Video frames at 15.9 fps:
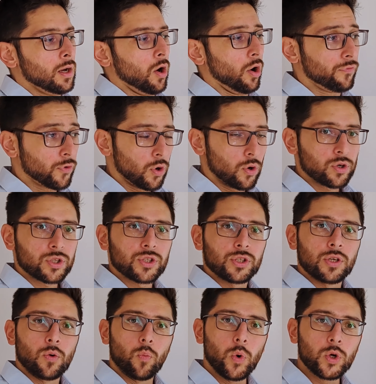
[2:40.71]
Of
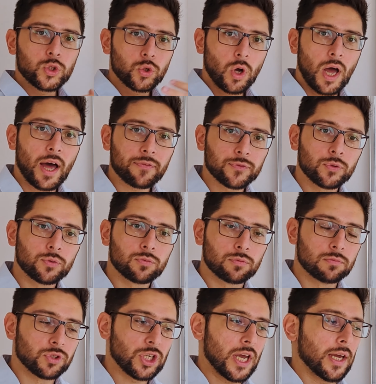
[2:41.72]
course, what you have to
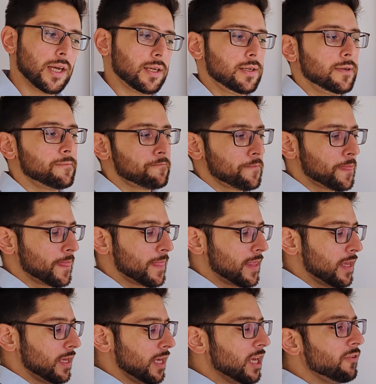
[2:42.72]
check,
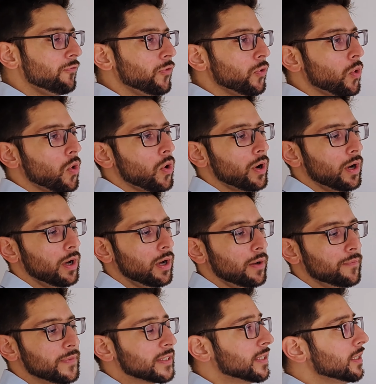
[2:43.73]
if you,
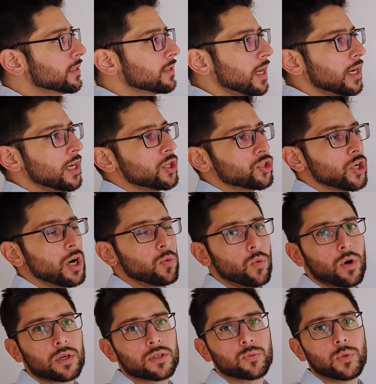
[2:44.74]
since the NHR
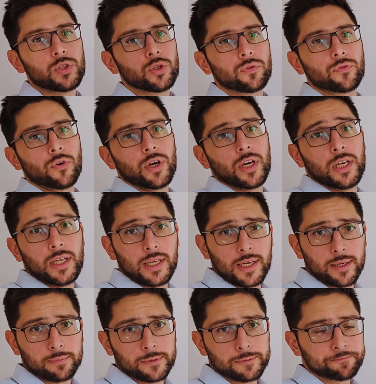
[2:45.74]
works with your foreign
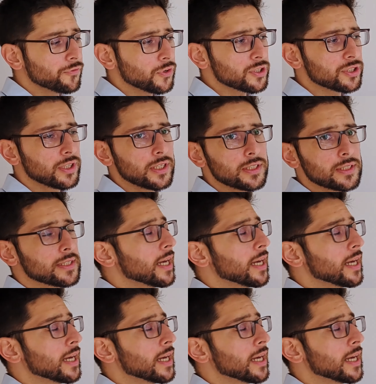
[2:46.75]
income, the first thing is